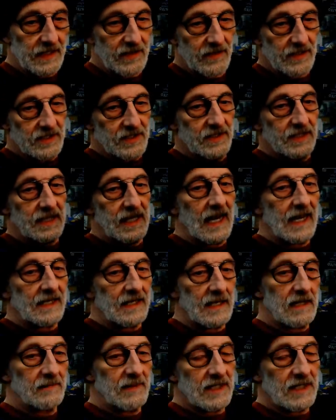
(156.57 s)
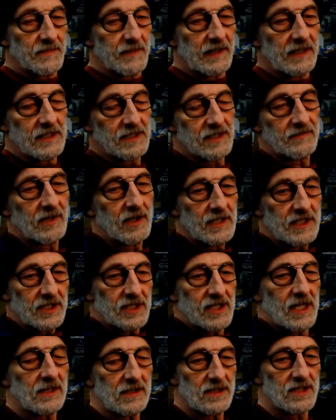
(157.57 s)
the academics, because of all these
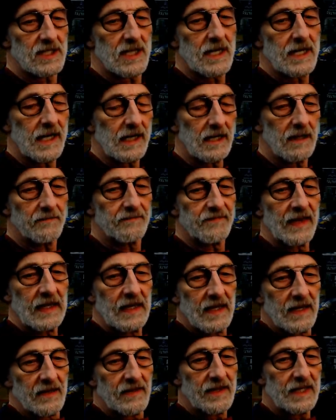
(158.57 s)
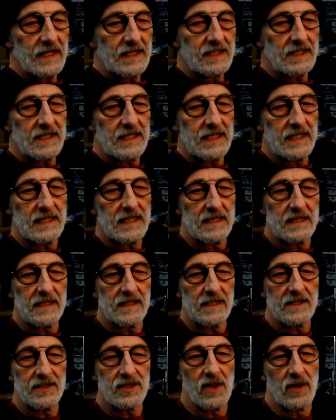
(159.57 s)
cycles lining up, that
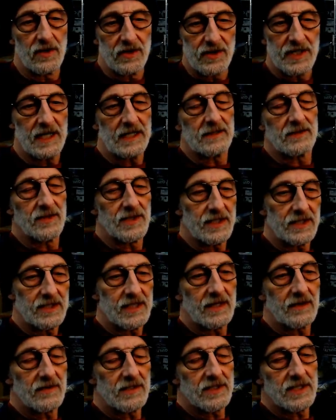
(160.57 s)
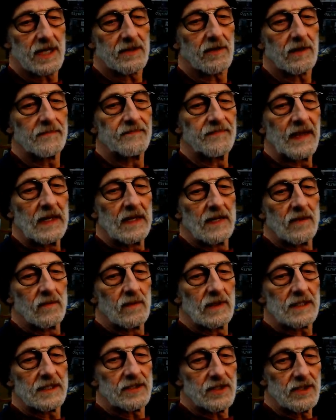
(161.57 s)
the solar cycles, et cetera,
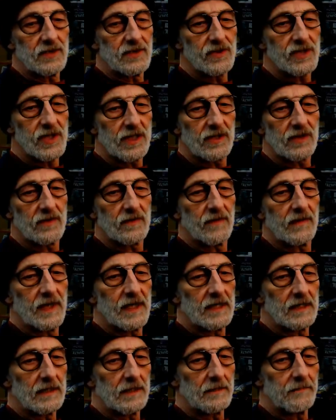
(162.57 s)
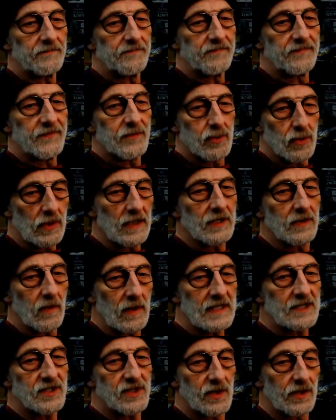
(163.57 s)
will induce a truly
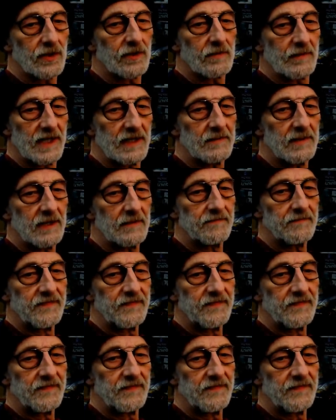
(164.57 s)
grand solar minimum